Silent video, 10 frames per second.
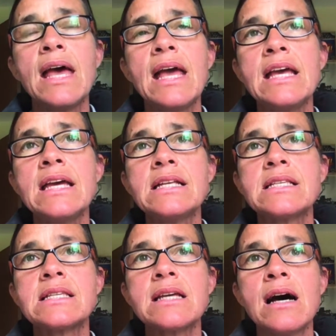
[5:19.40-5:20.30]

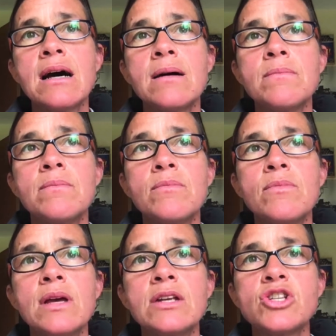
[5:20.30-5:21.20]
It
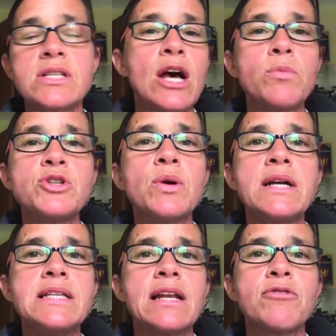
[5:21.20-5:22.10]
just helps you
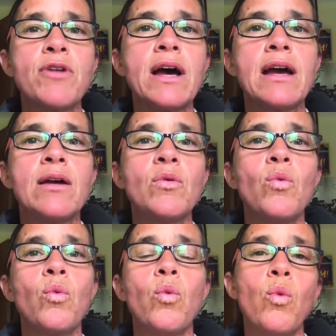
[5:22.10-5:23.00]
identify
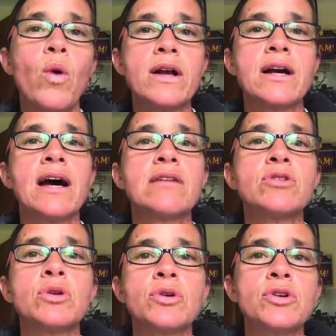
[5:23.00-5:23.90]
what kind of a
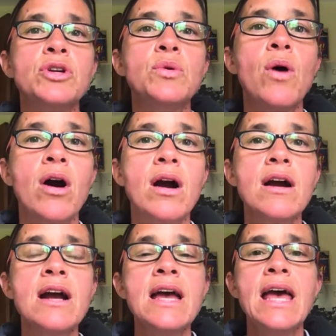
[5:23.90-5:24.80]
learner you
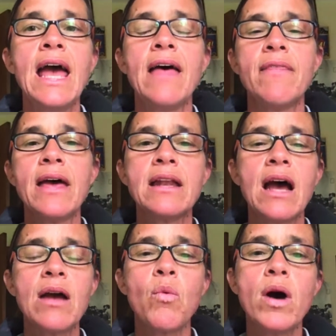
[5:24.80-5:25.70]
are. And then
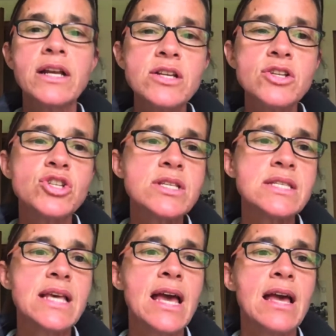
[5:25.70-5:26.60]
I wanted to just
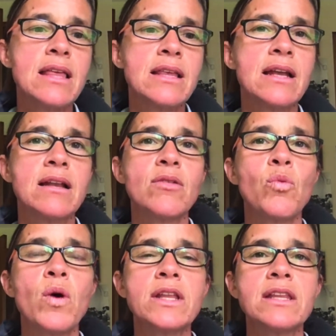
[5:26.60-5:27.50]
say that
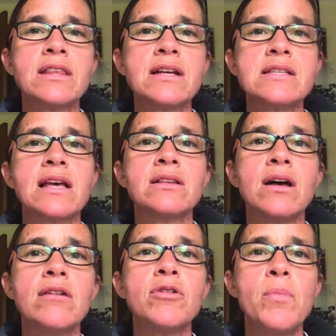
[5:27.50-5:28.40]
one of the things I
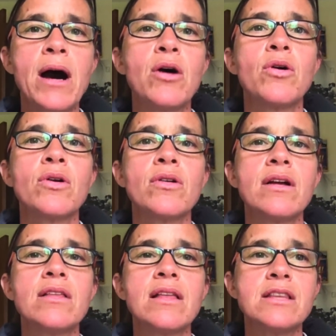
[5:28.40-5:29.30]
love about
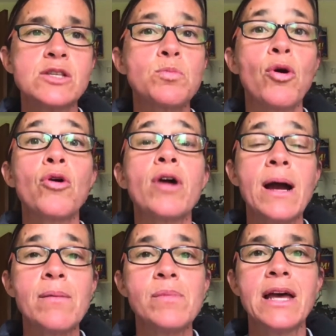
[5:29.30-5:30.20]
this
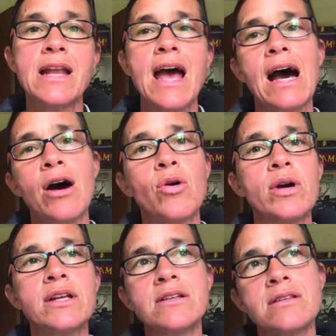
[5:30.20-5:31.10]
program and how
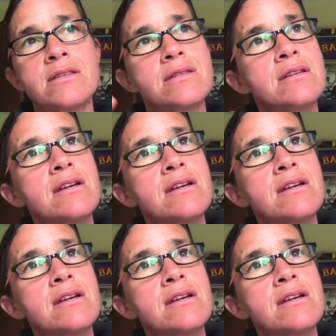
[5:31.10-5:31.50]
it is